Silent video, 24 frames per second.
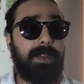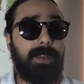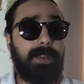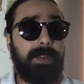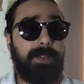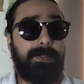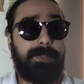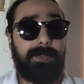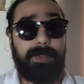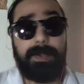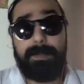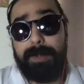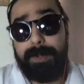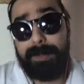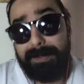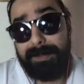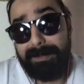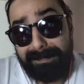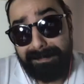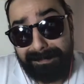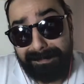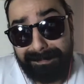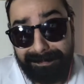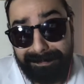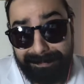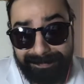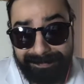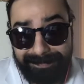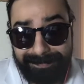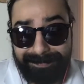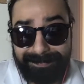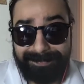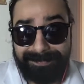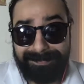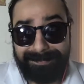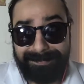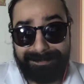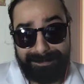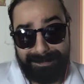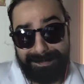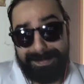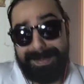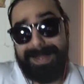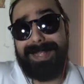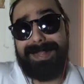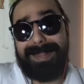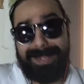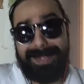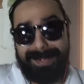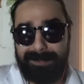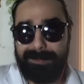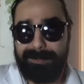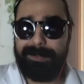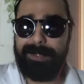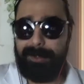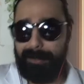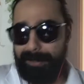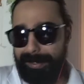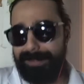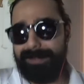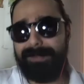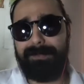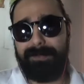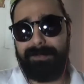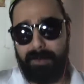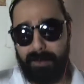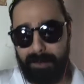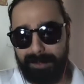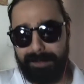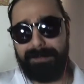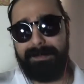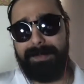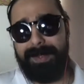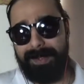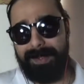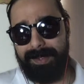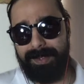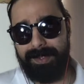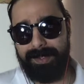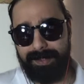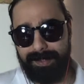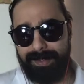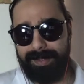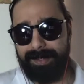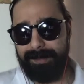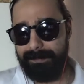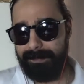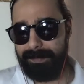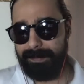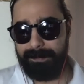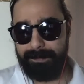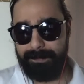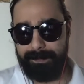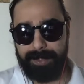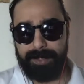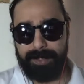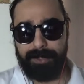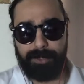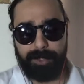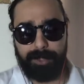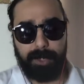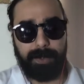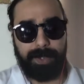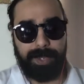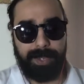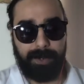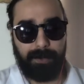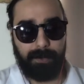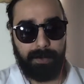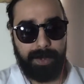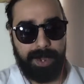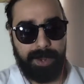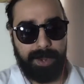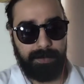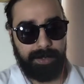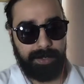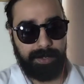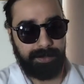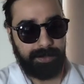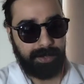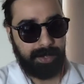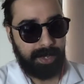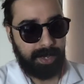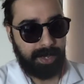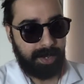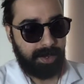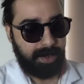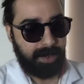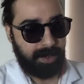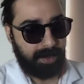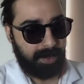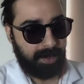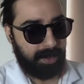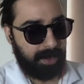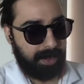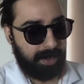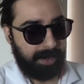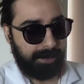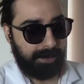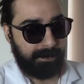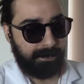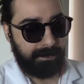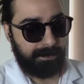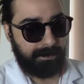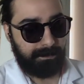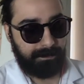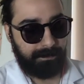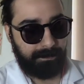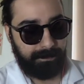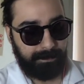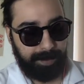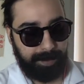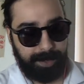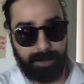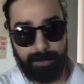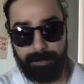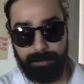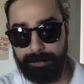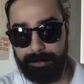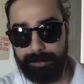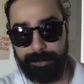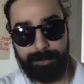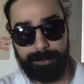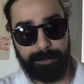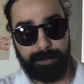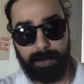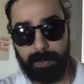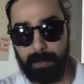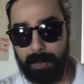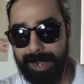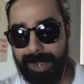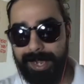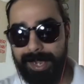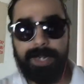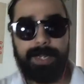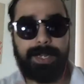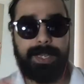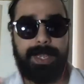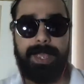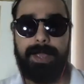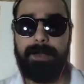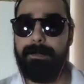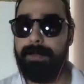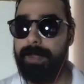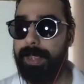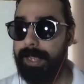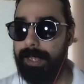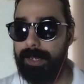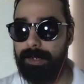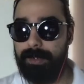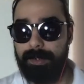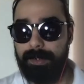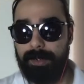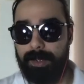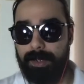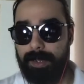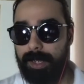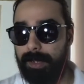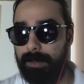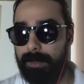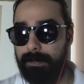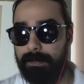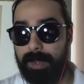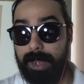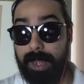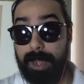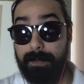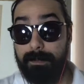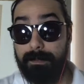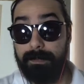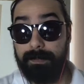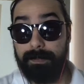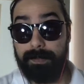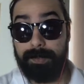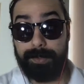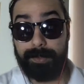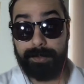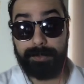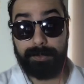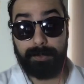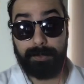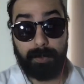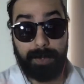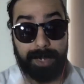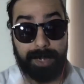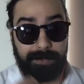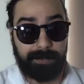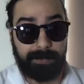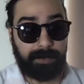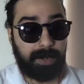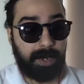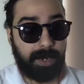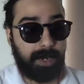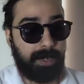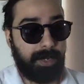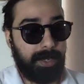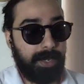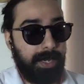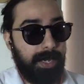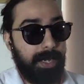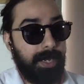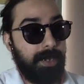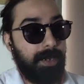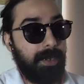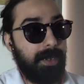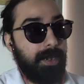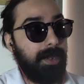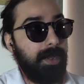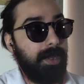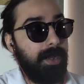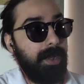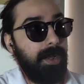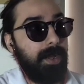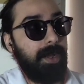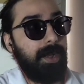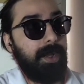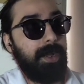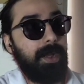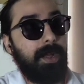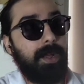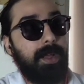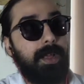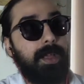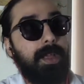so been, being that it's serious, of course, me been joking around is, um, you know, to do a write-in campaign. Um, I'm there's a restaurant in, uh,